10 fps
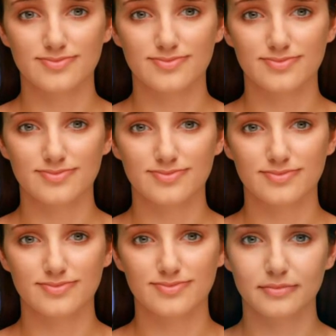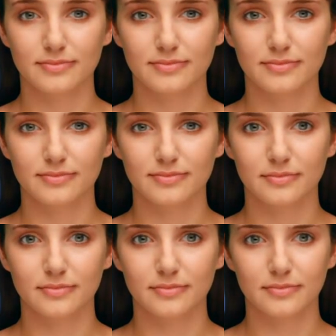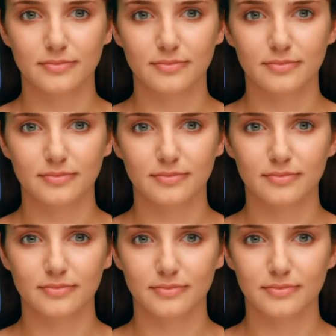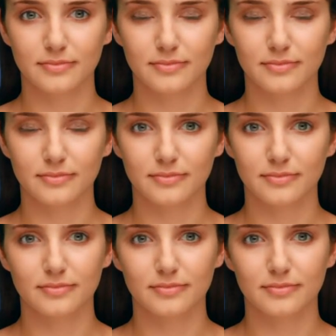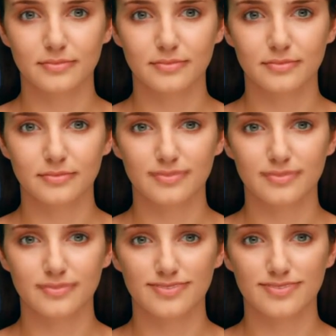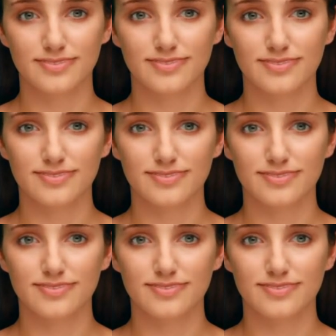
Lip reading: [no speech]